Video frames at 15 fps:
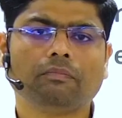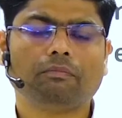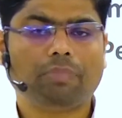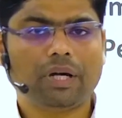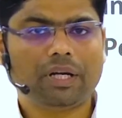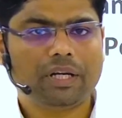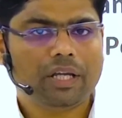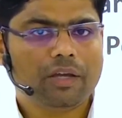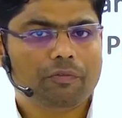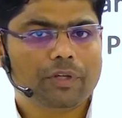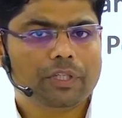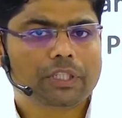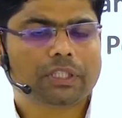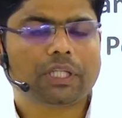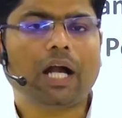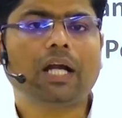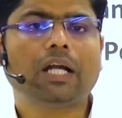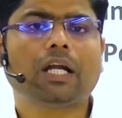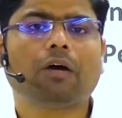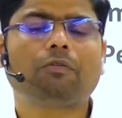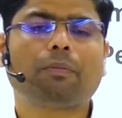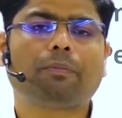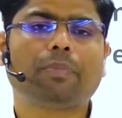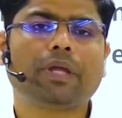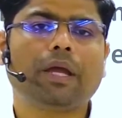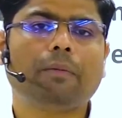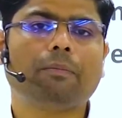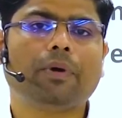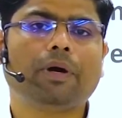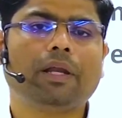But if we start our
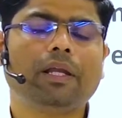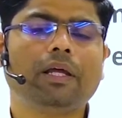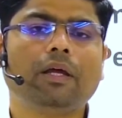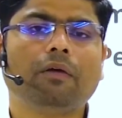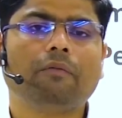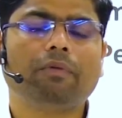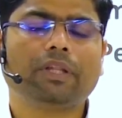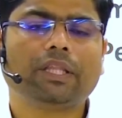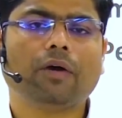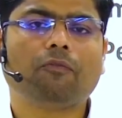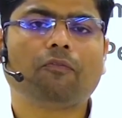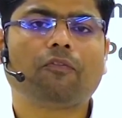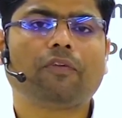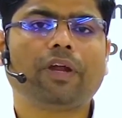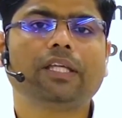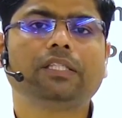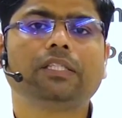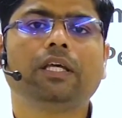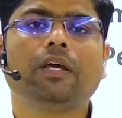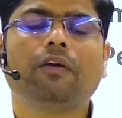preamble with the phrase